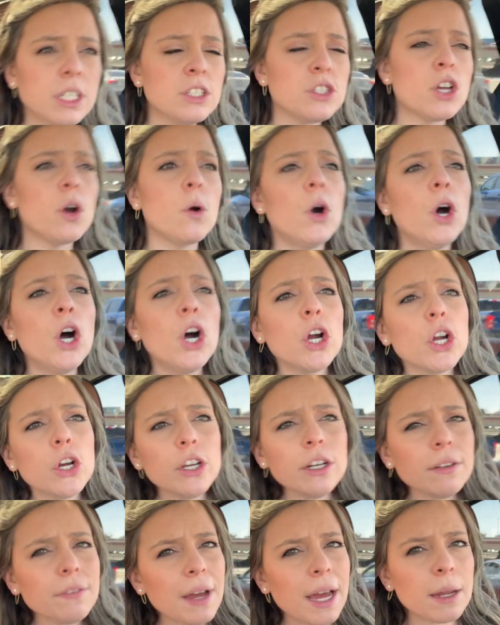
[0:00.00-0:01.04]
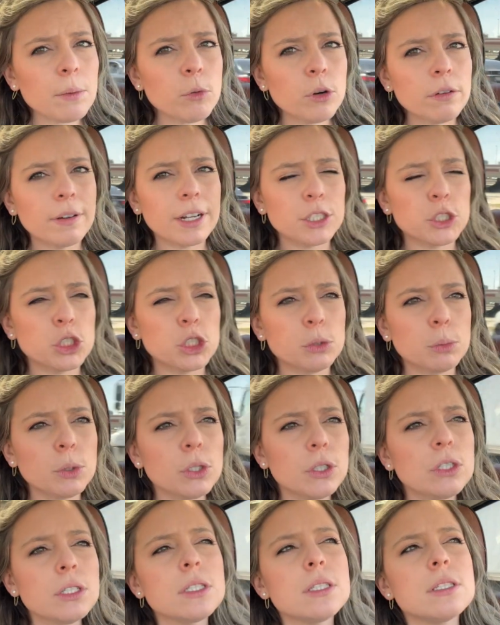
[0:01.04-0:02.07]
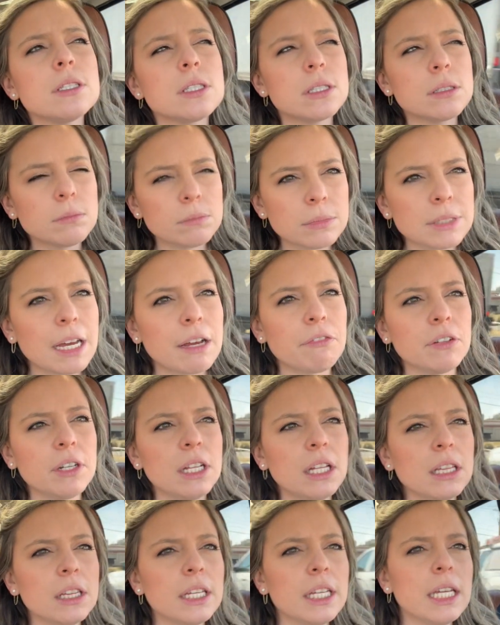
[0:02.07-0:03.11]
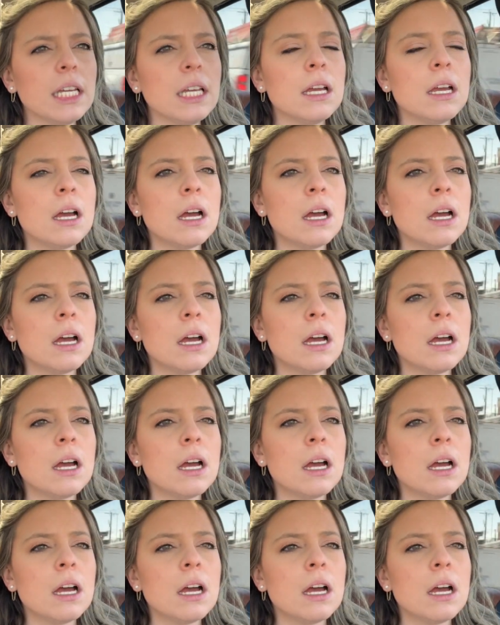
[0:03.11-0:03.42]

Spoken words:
So, could have had more vegetables, definitely.